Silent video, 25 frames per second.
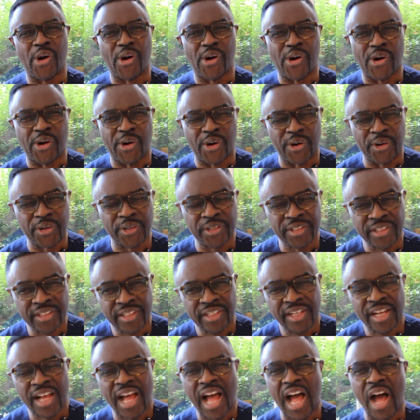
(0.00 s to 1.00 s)
all.
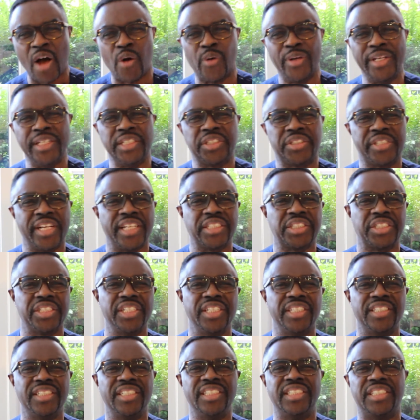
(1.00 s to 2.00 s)
How
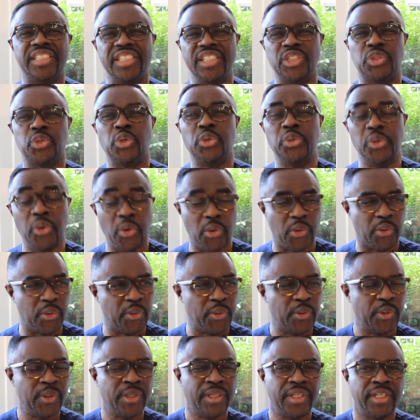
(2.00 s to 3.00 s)
interesting it is to
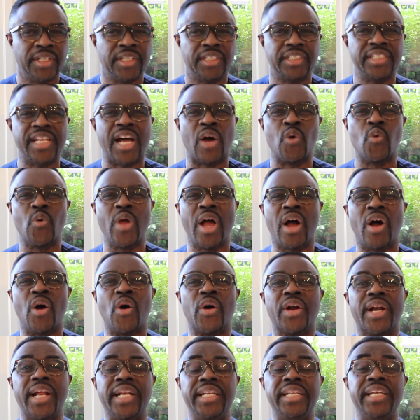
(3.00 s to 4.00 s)
know that we are
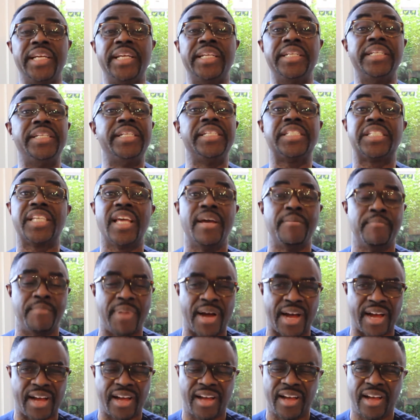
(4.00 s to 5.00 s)
already in
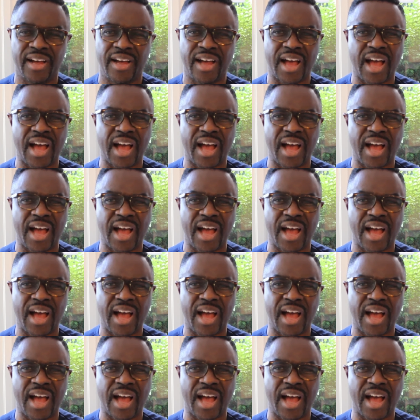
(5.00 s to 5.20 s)
December.